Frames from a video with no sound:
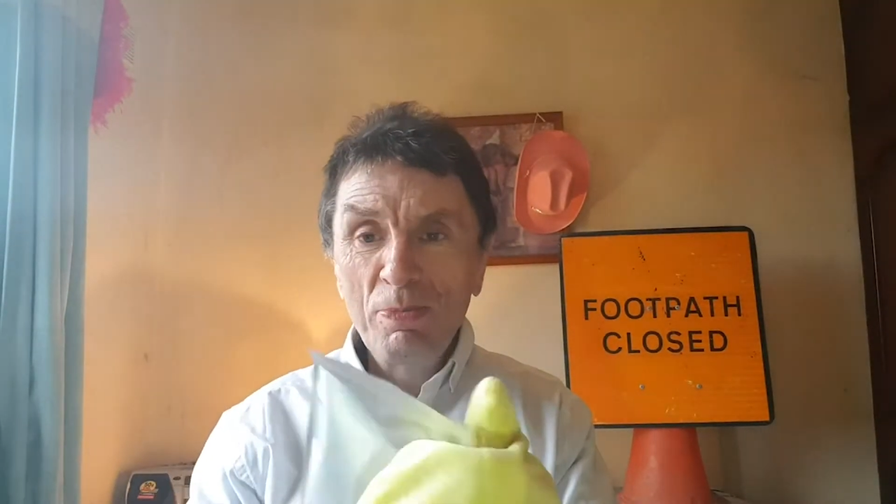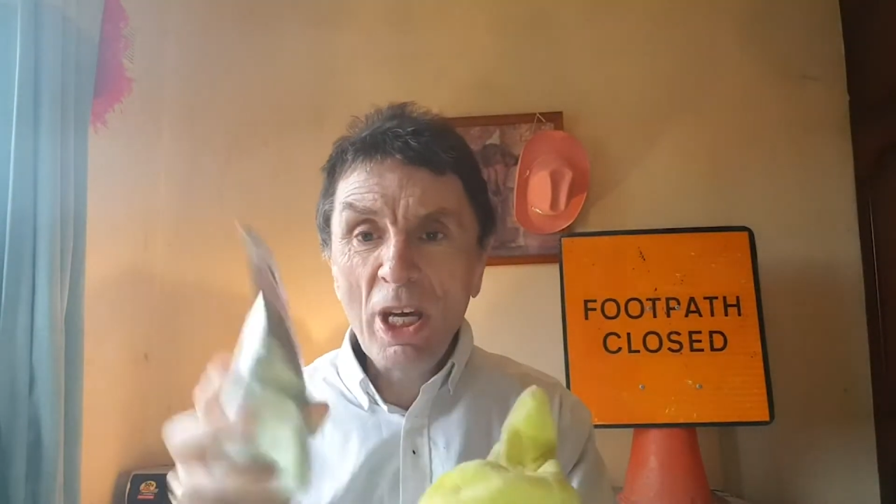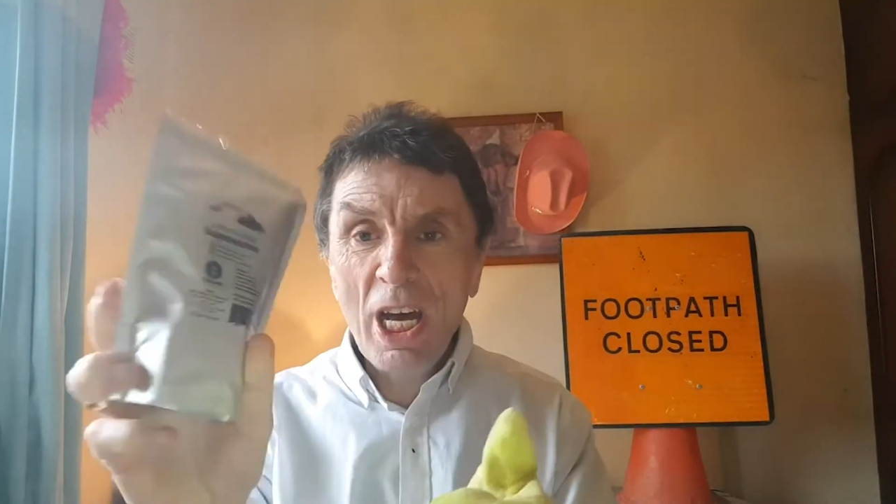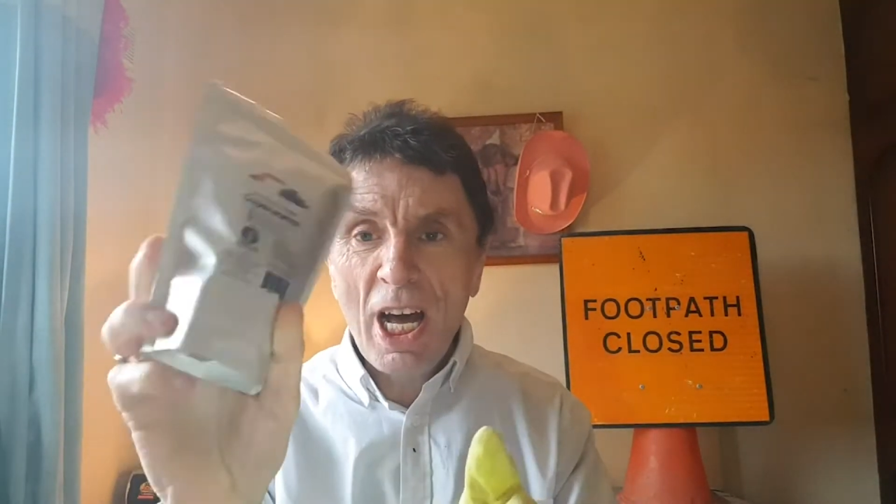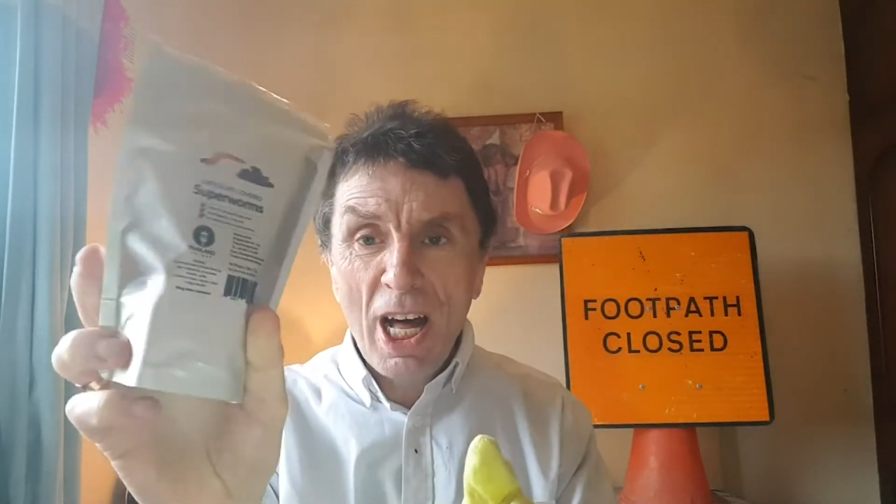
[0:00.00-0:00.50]

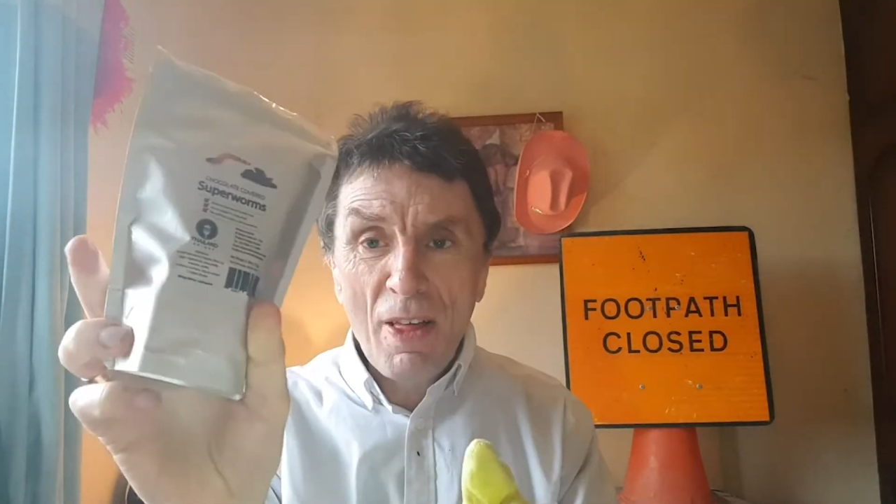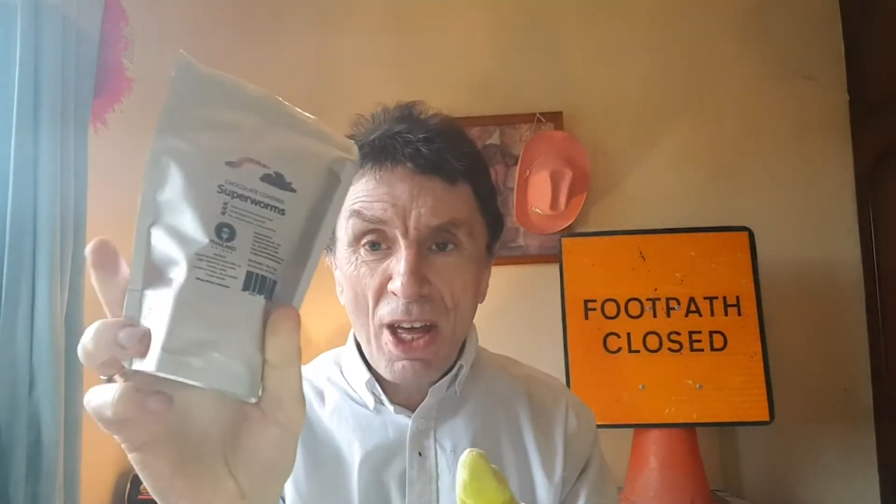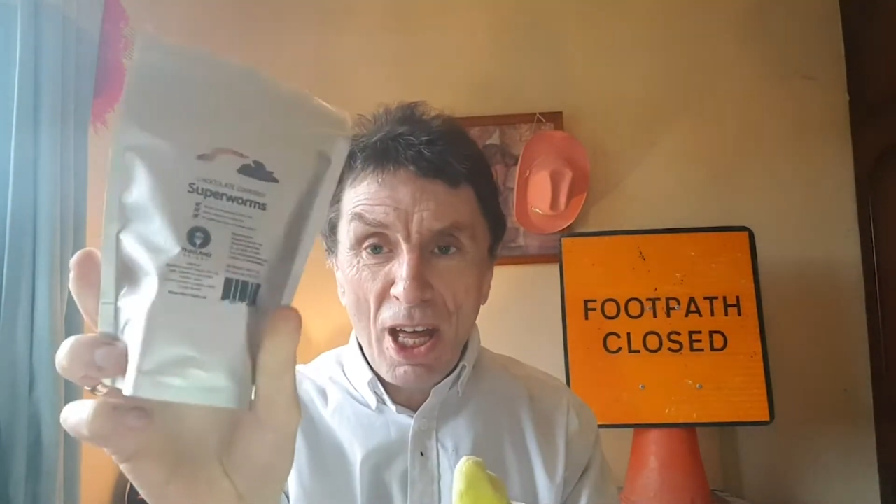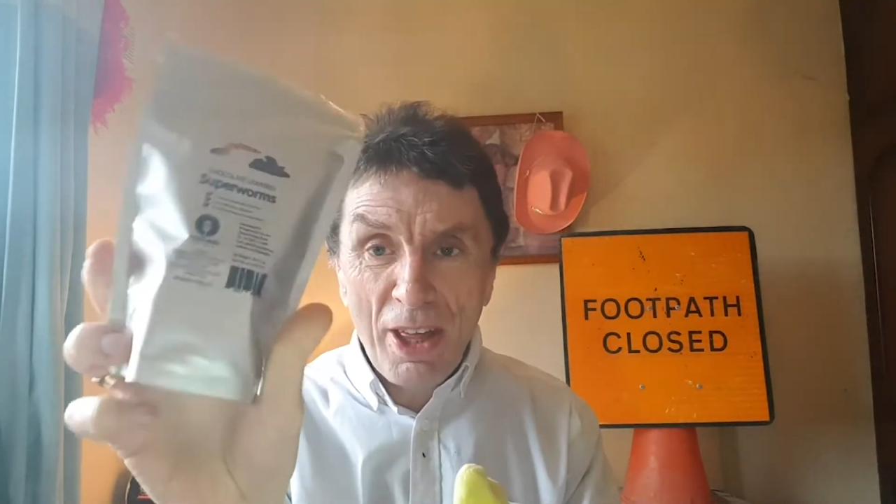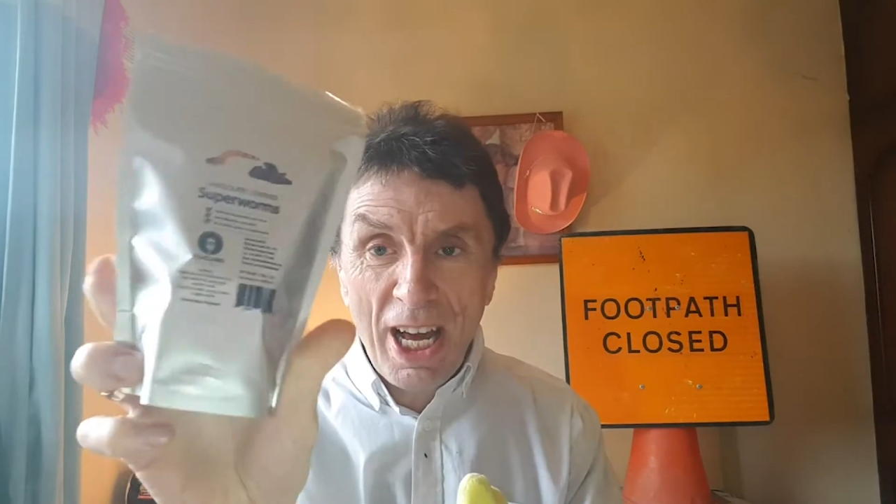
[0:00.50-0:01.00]
Ah,
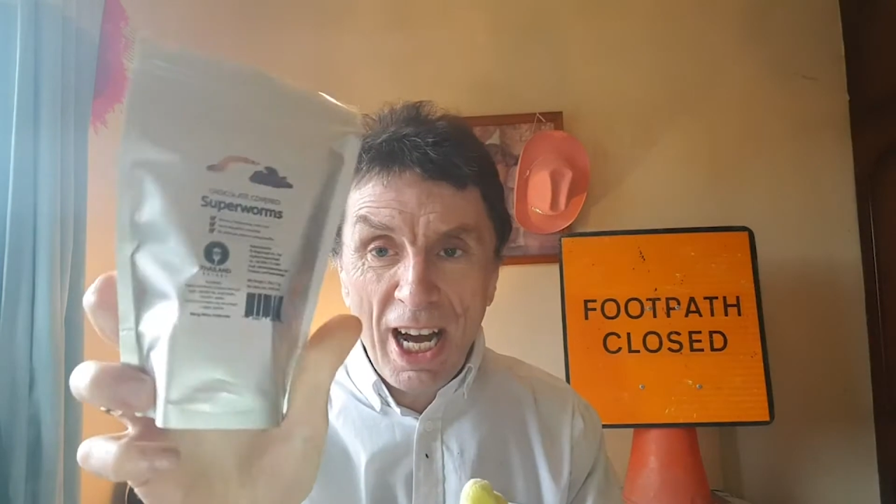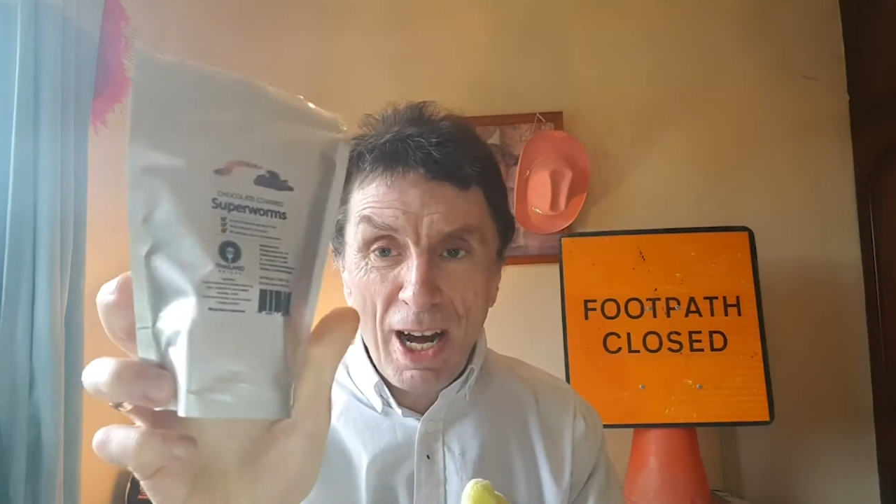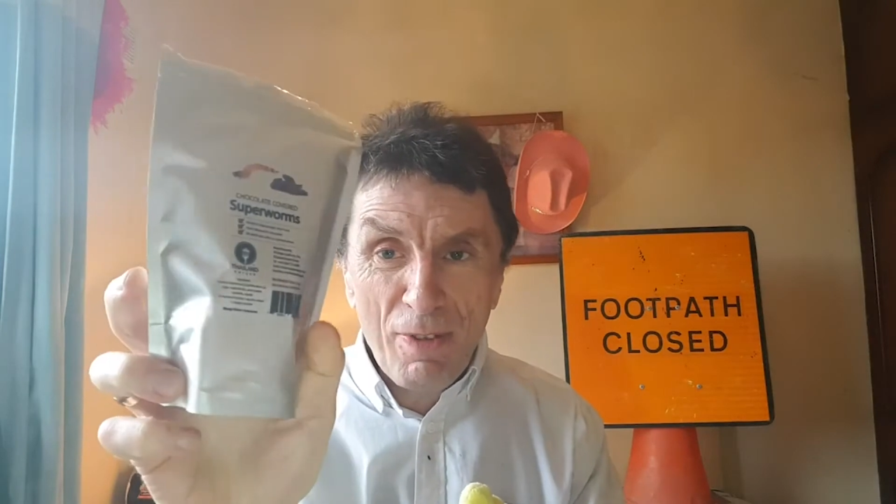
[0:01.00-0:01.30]
there they are,